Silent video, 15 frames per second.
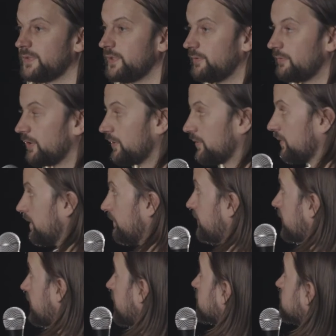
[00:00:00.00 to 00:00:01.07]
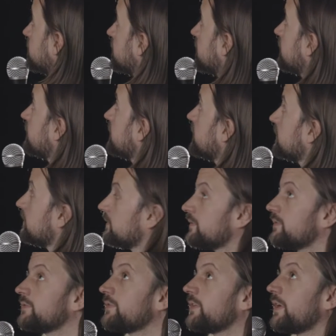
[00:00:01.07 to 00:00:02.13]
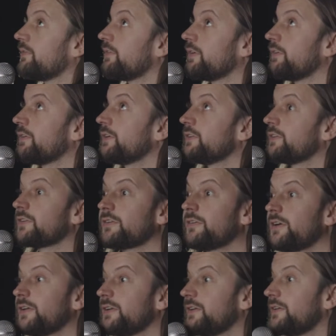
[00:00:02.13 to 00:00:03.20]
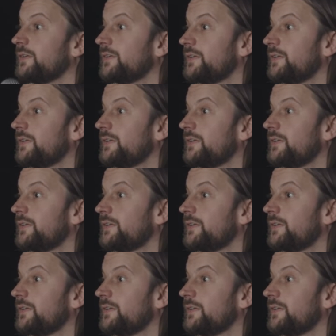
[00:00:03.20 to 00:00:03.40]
you won't all have the luxury of a 500-inch screen.